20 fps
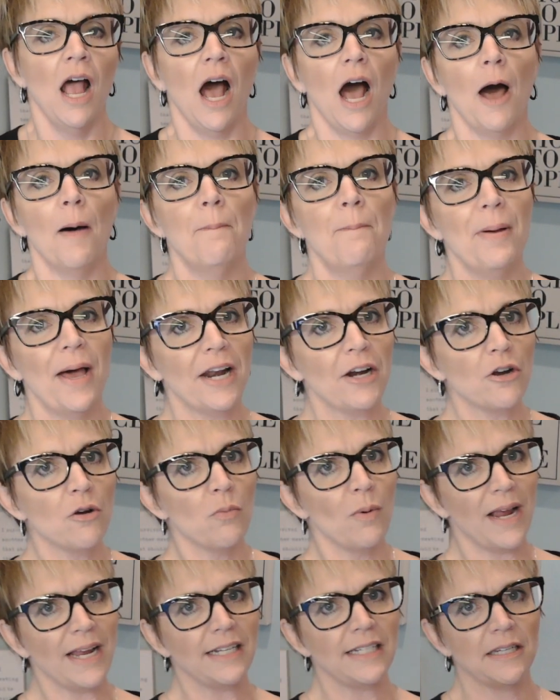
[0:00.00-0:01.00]
A better
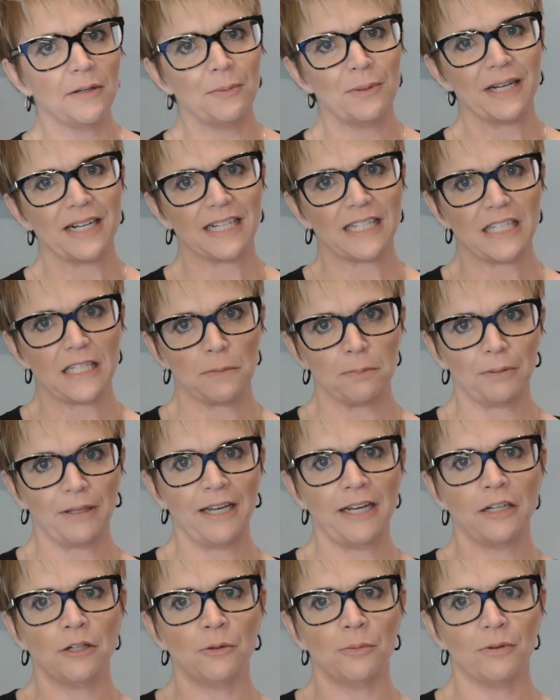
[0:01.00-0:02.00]
way to
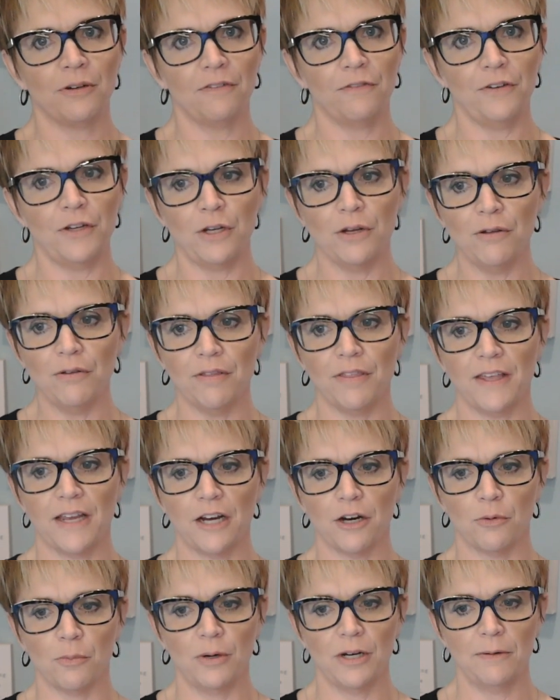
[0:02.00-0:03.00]
explain a review
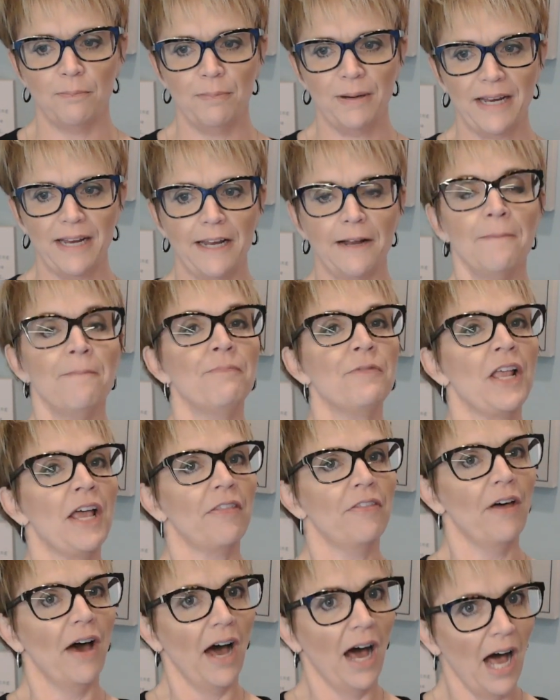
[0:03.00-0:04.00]
there would be
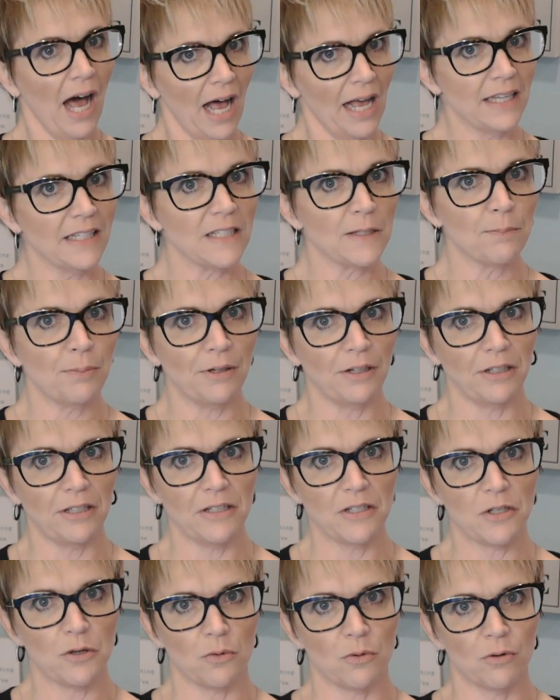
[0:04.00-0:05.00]
the
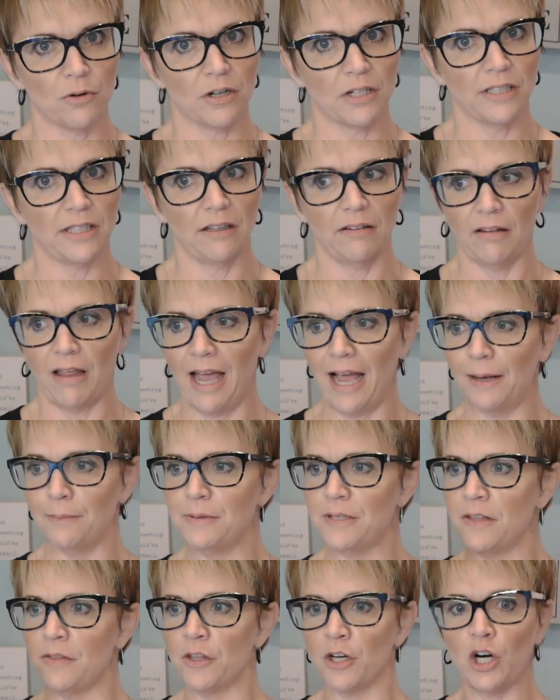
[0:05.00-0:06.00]
hospitalist ordered the
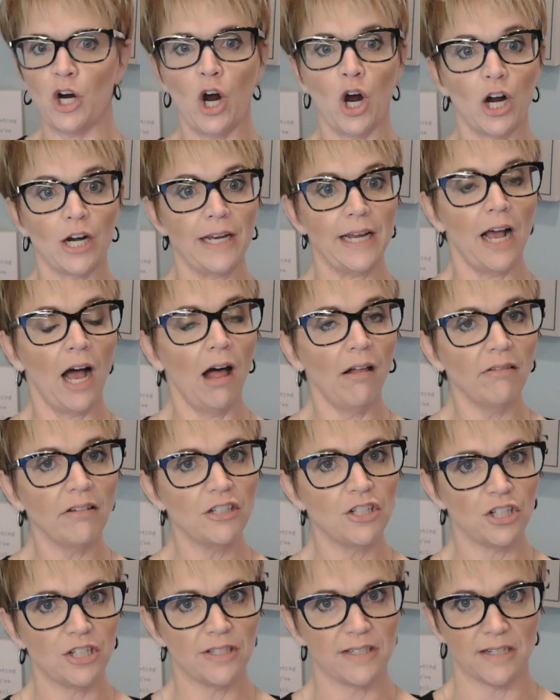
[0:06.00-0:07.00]
labs and the
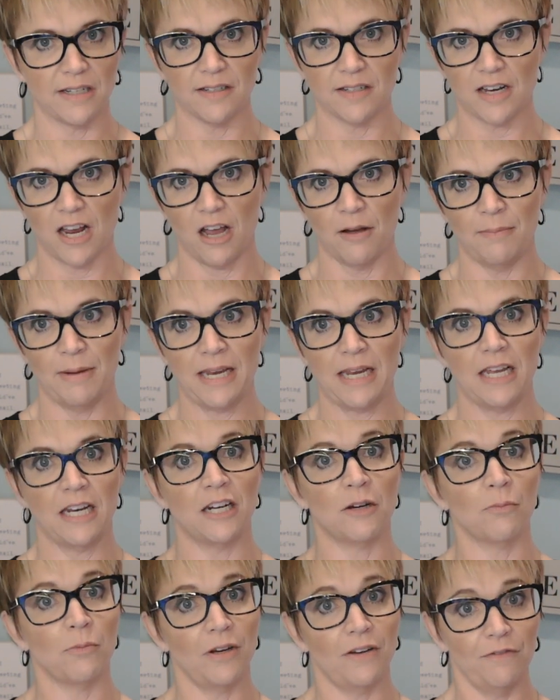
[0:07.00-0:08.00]
cardiologist is coming in
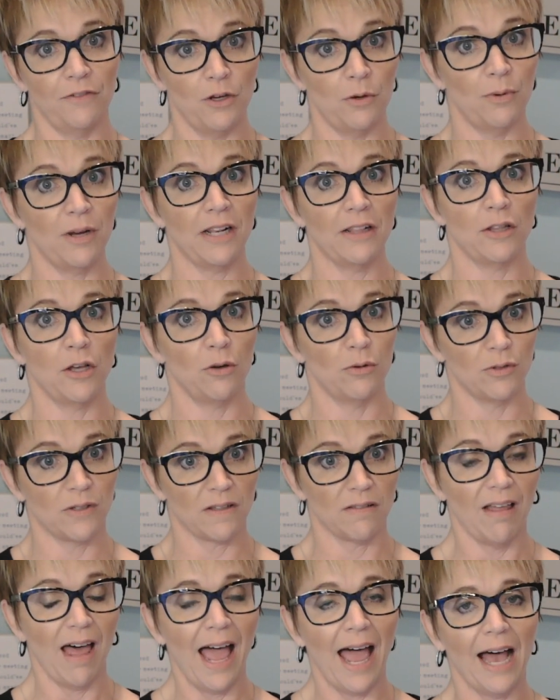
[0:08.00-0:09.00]
and reviewing those
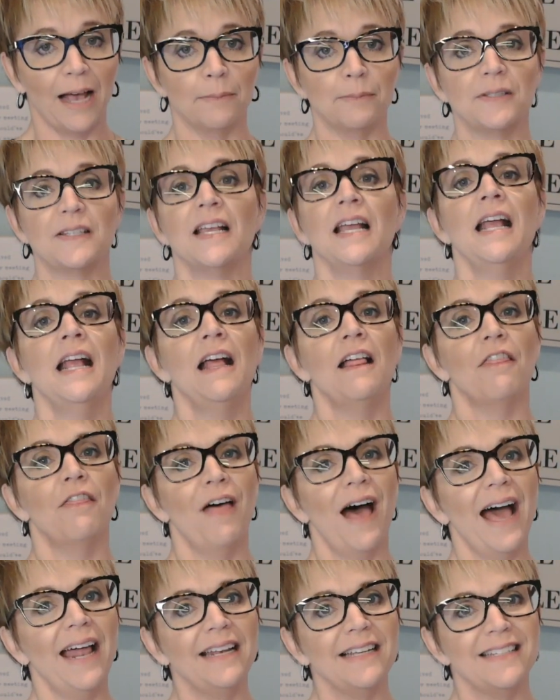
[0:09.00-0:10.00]
labs.
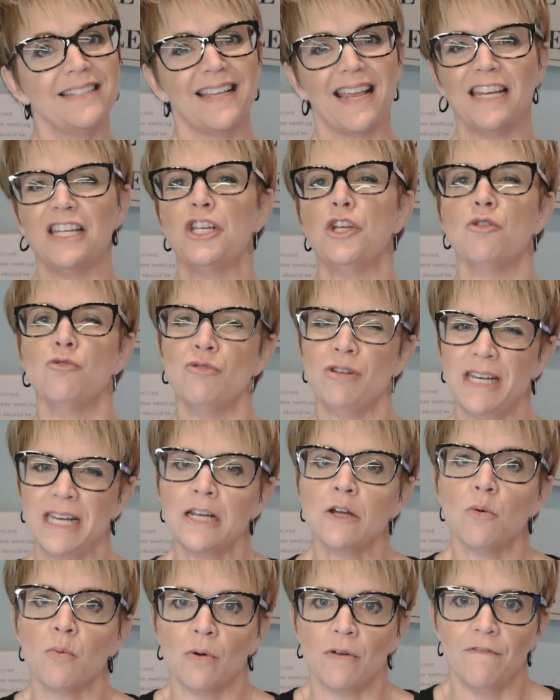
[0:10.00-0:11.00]
That is a
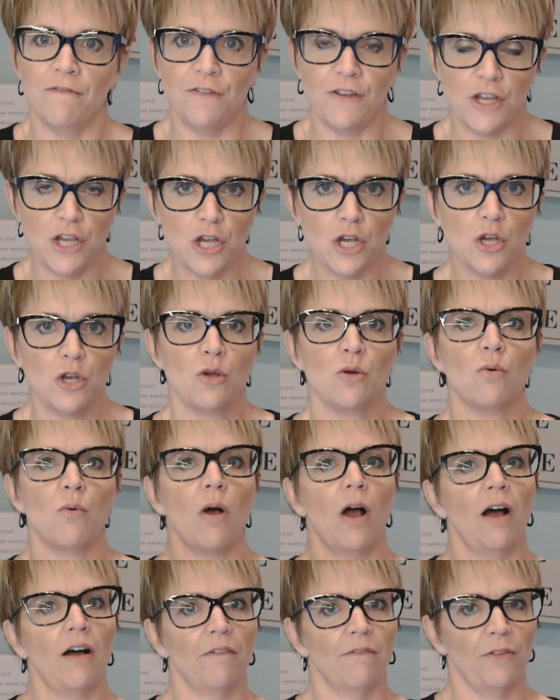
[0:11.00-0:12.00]
unique review
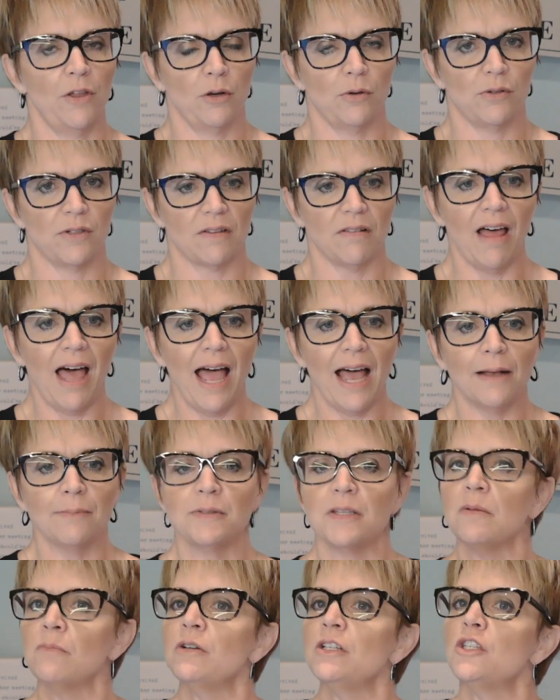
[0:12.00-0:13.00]
of those
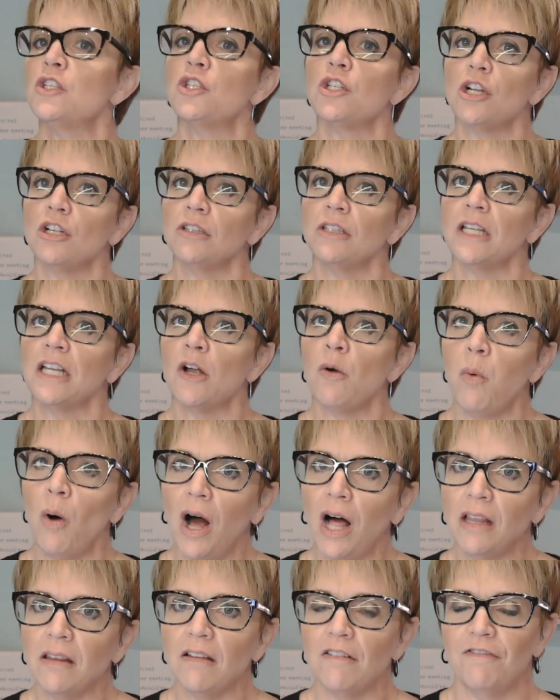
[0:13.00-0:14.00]
labs and would certainly
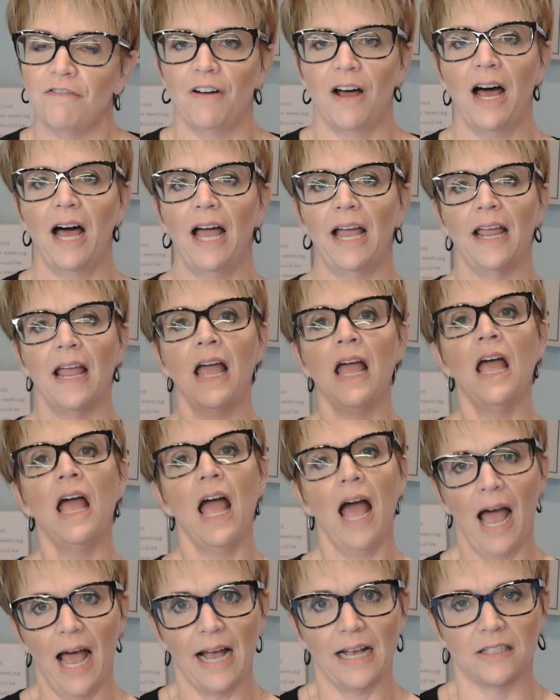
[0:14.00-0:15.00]
qualify
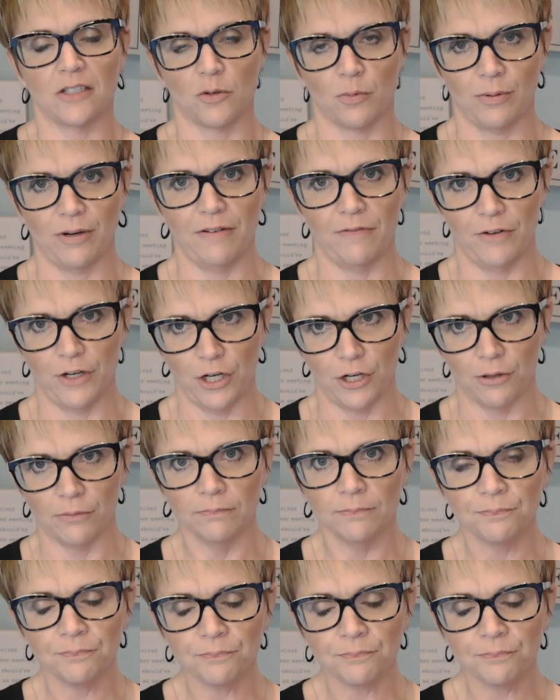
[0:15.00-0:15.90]
as review.